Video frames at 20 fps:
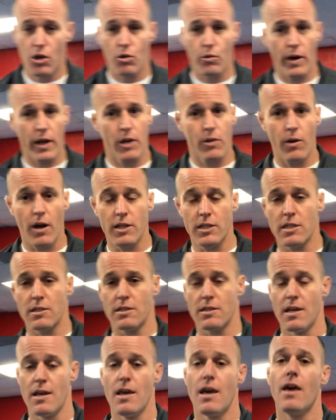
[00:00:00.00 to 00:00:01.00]
Great
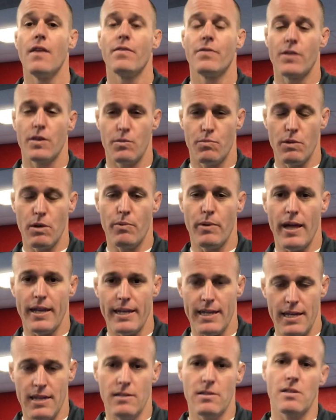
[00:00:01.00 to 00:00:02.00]
questions. This meal
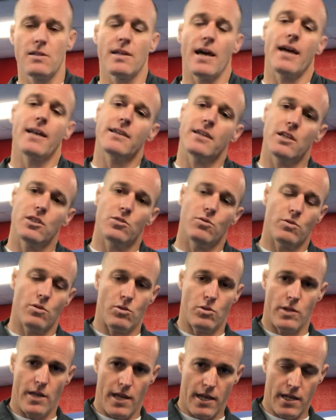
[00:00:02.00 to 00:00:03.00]
plan is designed to get you
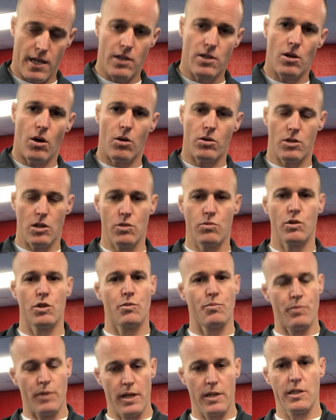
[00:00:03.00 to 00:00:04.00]
into a state of ketosis,
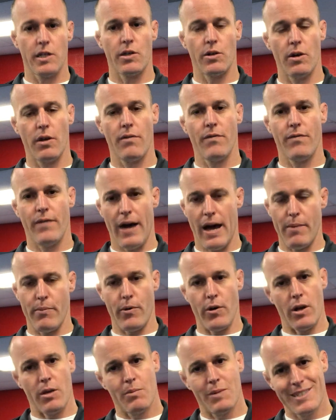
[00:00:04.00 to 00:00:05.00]
which means that you're a
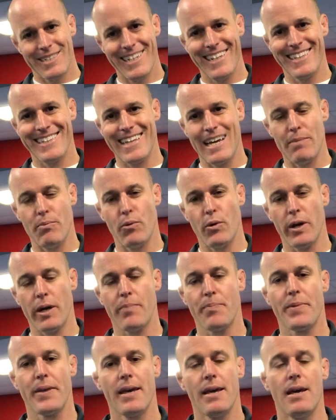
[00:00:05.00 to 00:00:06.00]
fat-burning machine at that
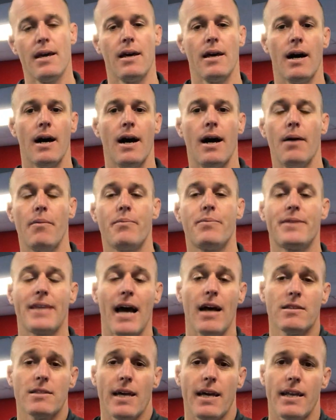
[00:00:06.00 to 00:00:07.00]
point.
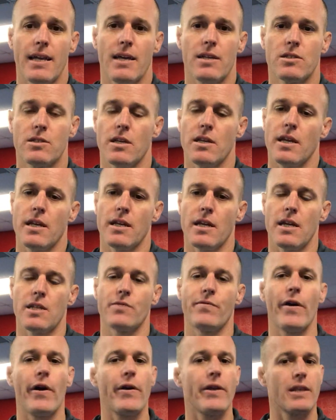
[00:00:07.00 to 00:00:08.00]
Downside is
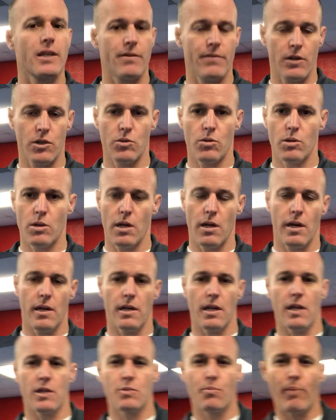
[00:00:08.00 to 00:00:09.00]
it's very individual.
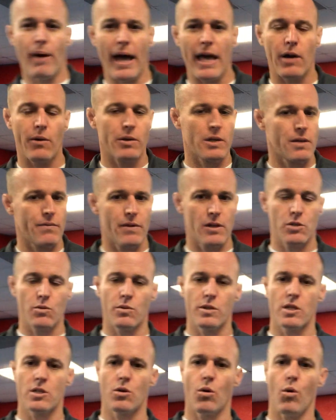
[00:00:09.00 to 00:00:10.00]
It's
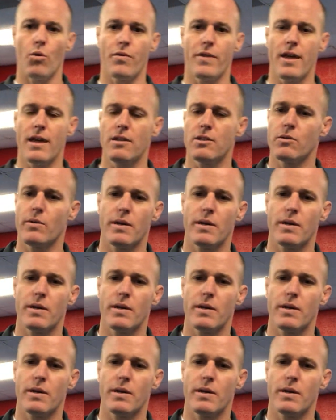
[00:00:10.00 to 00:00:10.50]
bio-individual, this whole thing.